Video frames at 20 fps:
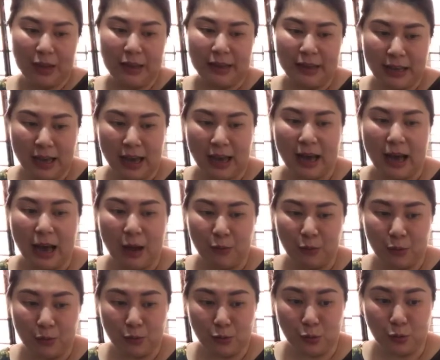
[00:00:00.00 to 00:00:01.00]
yeah, I
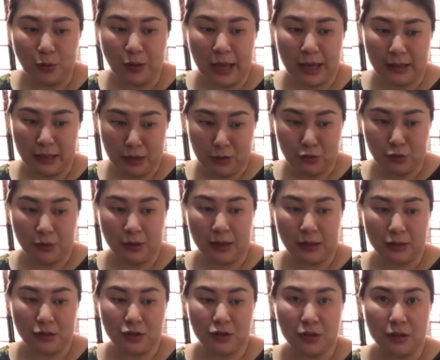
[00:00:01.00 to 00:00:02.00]
will do an
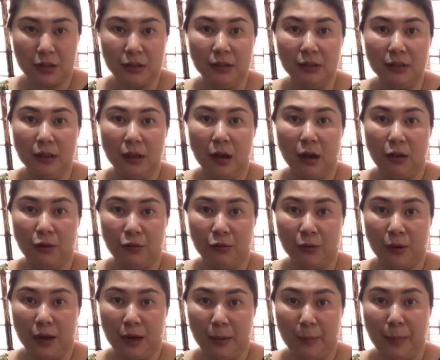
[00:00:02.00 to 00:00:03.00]
introduction of
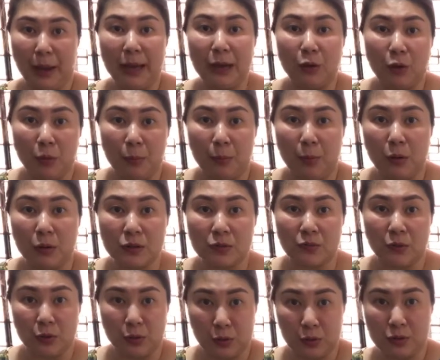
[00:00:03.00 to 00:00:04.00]
my cookbooks
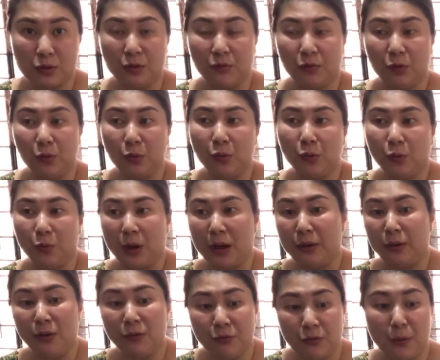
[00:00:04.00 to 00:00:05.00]
for those of you who
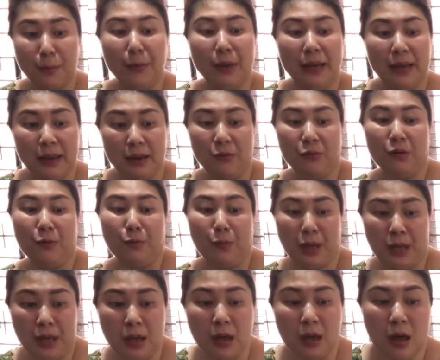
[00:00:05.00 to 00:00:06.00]
are not familiar with
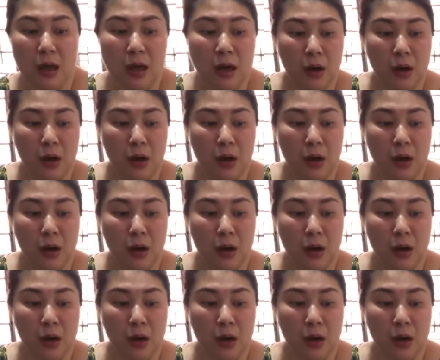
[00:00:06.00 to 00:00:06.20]
me.